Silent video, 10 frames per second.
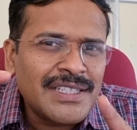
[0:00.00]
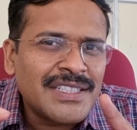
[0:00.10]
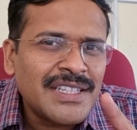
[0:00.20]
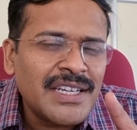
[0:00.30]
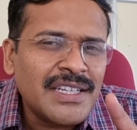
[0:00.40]

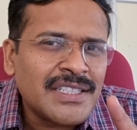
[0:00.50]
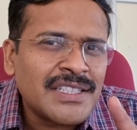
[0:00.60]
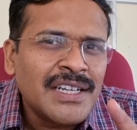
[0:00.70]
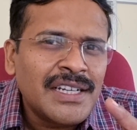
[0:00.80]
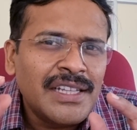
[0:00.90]
says
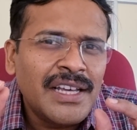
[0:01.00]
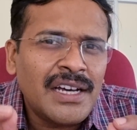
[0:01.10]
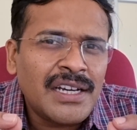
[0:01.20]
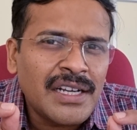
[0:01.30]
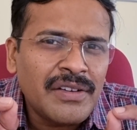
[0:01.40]
they
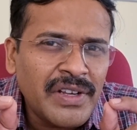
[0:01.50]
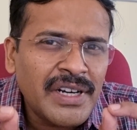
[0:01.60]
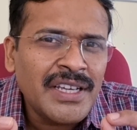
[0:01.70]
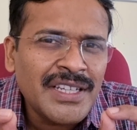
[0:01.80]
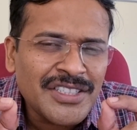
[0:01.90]
are
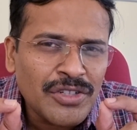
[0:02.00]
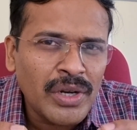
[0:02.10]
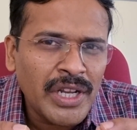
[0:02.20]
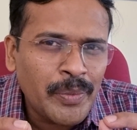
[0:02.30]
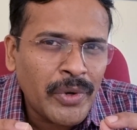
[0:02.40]
very
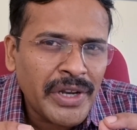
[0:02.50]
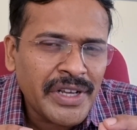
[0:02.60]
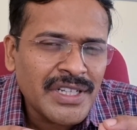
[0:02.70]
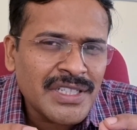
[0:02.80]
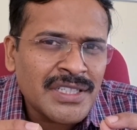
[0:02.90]
solid
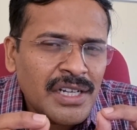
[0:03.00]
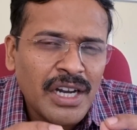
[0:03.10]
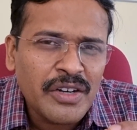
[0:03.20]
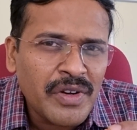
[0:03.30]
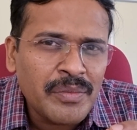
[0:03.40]
particles,
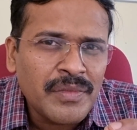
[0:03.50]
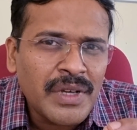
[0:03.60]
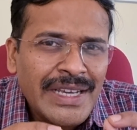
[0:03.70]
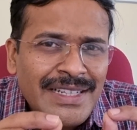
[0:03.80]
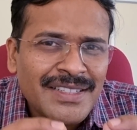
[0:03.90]
not from
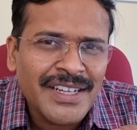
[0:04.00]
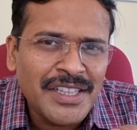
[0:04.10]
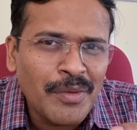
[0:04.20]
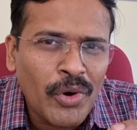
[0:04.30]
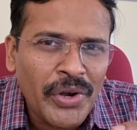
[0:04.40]
inside the
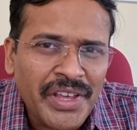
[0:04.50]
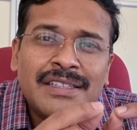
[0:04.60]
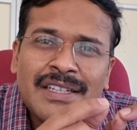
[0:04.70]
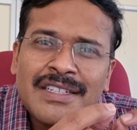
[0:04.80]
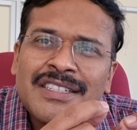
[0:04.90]
body.
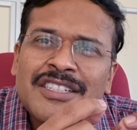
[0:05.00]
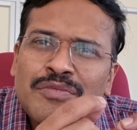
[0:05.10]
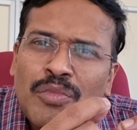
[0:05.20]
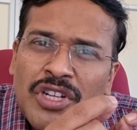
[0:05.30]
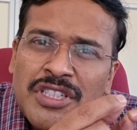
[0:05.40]
These
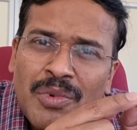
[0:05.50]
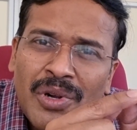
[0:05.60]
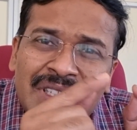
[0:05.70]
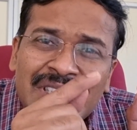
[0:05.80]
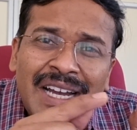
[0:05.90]

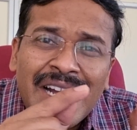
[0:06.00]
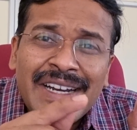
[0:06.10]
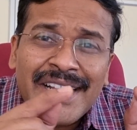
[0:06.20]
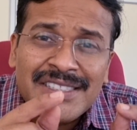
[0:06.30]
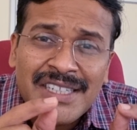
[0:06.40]
small
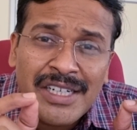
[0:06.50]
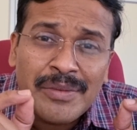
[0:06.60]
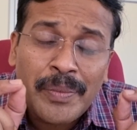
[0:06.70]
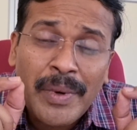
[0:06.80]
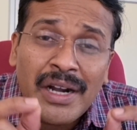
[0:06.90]

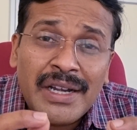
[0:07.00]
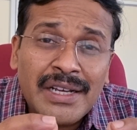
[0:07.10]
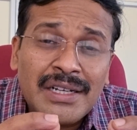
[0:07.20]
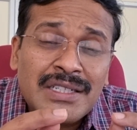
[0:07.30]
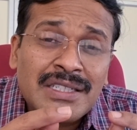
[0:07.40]
jagged-edged
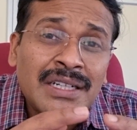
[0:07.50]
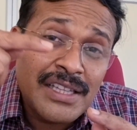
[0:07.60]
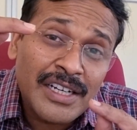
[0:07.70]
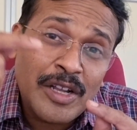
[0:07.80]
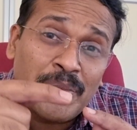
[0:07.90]
particles
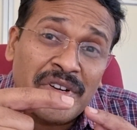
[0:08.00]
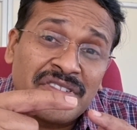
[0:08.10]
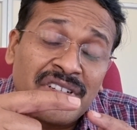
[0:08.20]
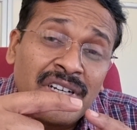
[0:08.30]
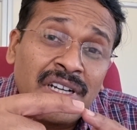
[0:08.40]
that are
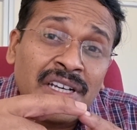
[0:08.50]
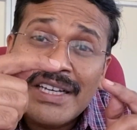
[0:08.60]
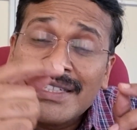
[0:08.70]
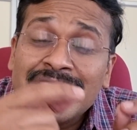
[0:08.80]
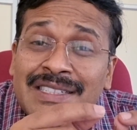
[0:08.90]
present
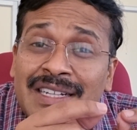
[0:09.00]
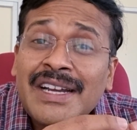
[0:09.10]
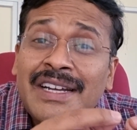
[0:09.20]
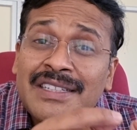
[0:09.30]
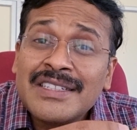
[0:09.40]

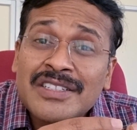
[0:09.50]
inside this